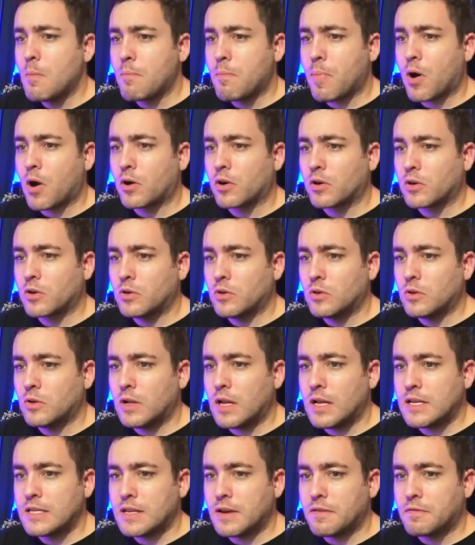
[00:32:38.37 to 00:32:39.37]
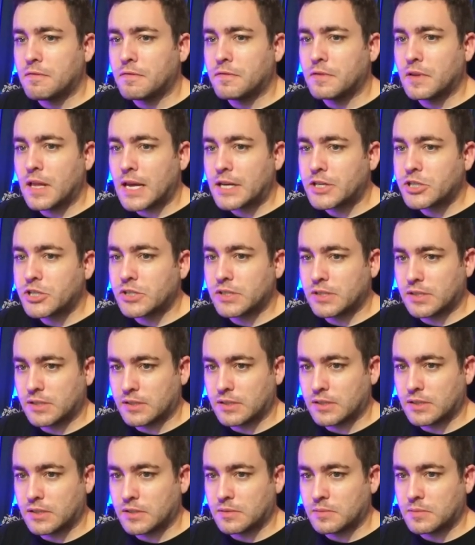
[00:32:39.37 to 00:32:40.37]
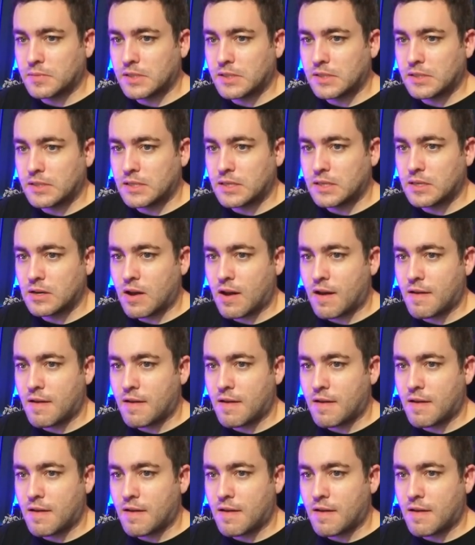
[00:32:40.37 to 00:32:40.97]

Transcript: particle deflection systems seen